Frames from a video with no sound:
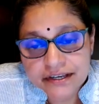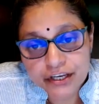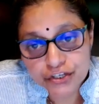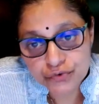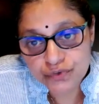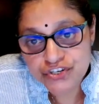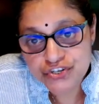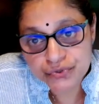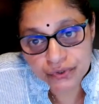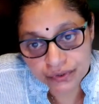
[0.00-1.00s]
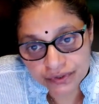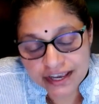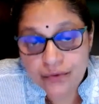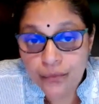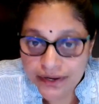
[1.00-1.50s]
here to wish you all
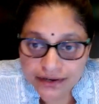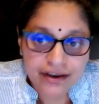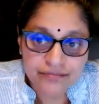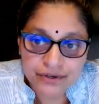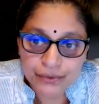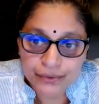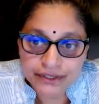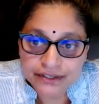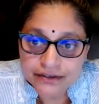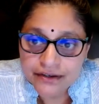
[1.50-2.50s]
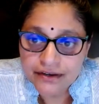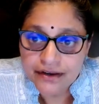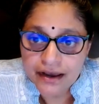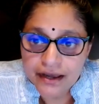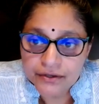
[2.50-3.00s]
a very happy Holi
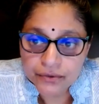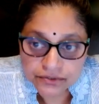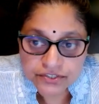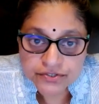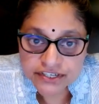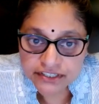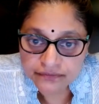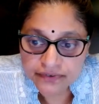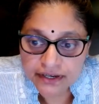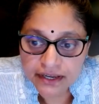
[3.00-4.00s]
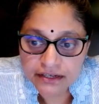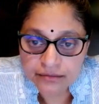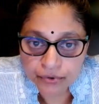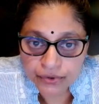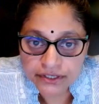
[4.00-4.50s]
and also to convey an
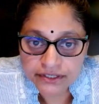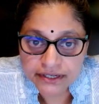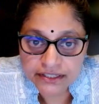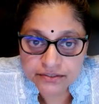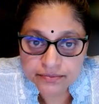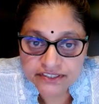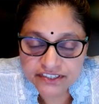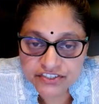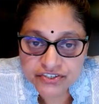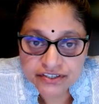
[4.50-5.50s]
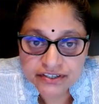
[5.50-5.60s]
important health message.